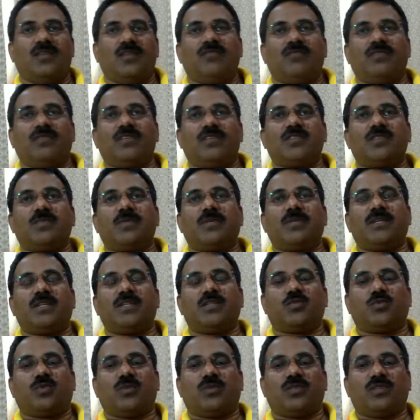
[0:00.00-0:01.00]
We
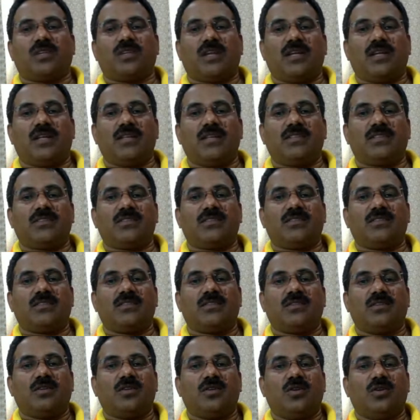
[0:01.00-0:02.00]
experience what Christ
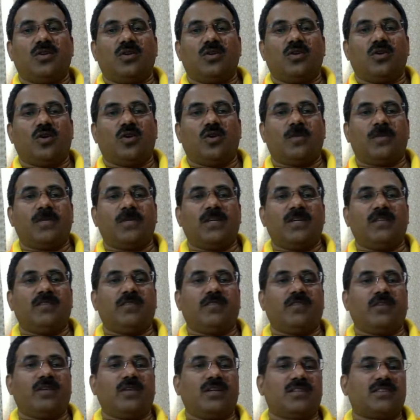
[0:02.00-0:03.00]

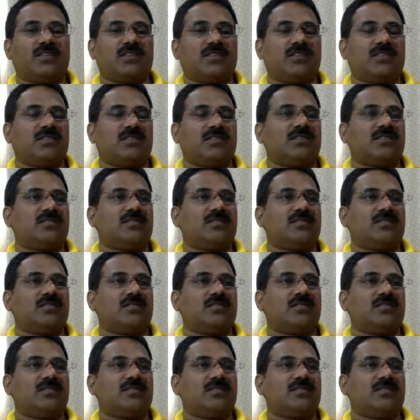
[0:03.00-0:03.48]
obtained for us.